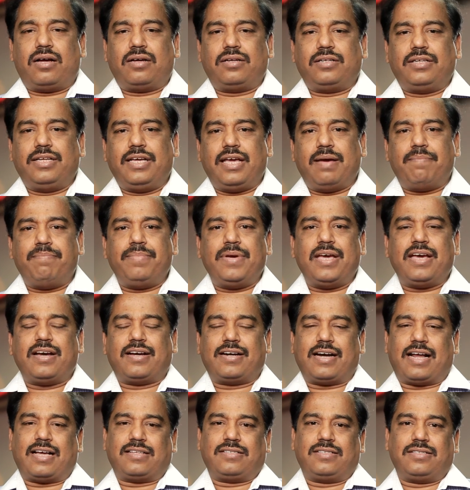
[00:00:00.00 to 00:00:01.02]
The MBA
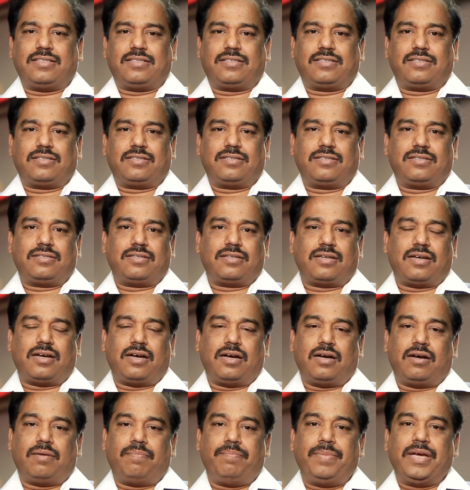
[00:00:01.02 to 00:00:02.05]
classes
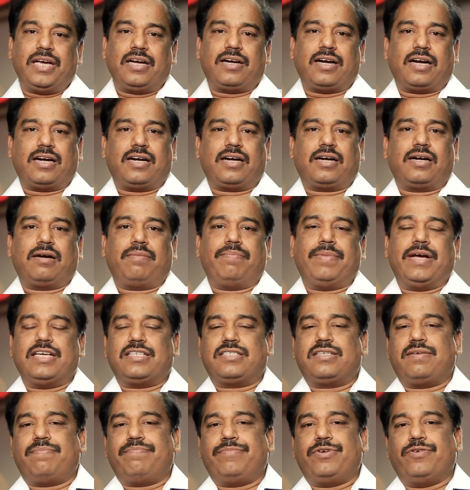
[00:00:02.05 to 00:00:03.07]
being conducted by
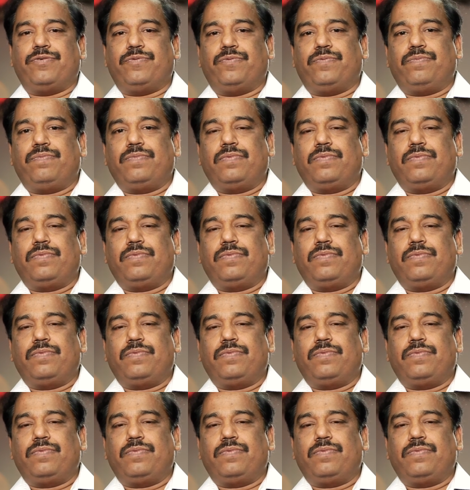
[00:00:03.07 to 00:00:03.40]
SMU,